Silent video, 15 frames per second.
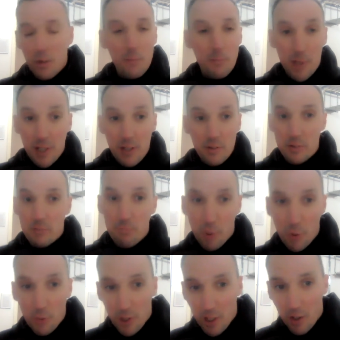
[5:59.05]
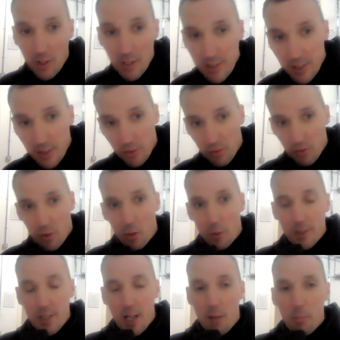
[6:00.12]
Being brutally honest, that doesn't
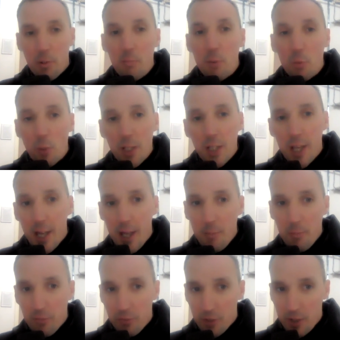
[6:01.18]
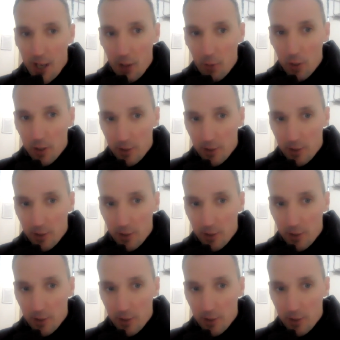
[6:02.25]
always happen, but we aim for an hour,